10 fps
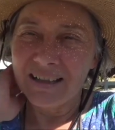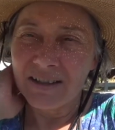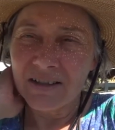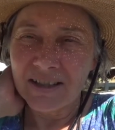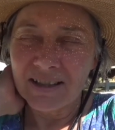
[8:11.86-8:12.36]

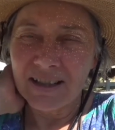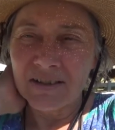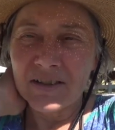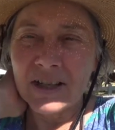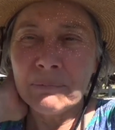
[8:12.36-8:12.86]
there's
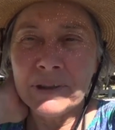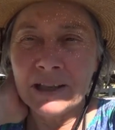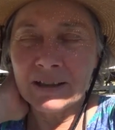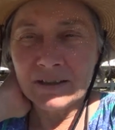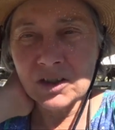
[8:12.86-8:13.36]
there's
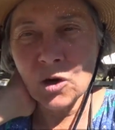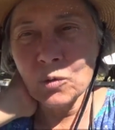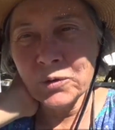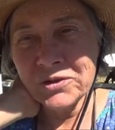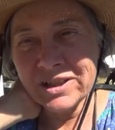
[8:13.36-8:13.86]
something so
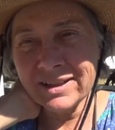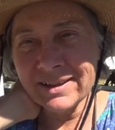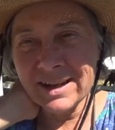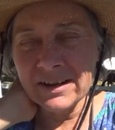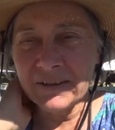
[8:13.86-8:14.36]
wounding
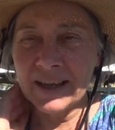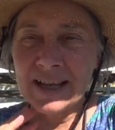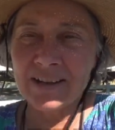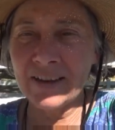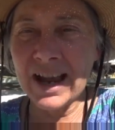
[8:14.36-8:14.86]
there
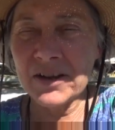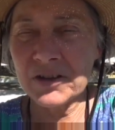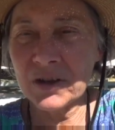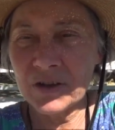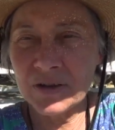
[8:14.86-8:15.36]
that
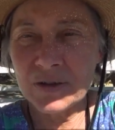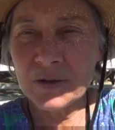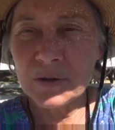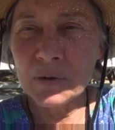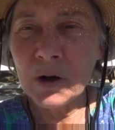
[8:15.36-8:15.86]
allows her
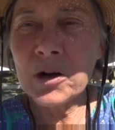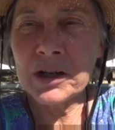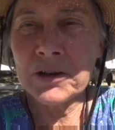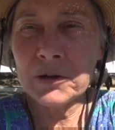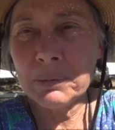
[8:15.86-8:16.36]
to
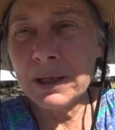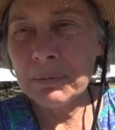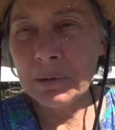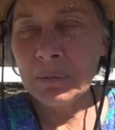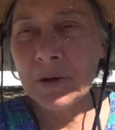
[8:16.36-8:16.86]
hurt other
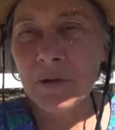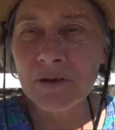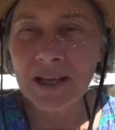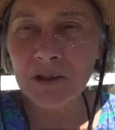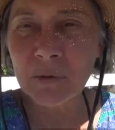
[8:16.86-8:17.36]
people with her
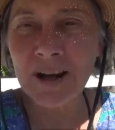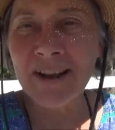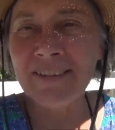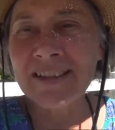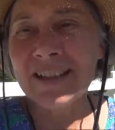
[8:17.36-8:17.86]

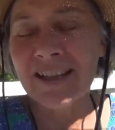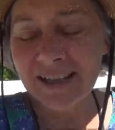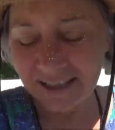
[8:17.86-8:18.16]
sexuality, I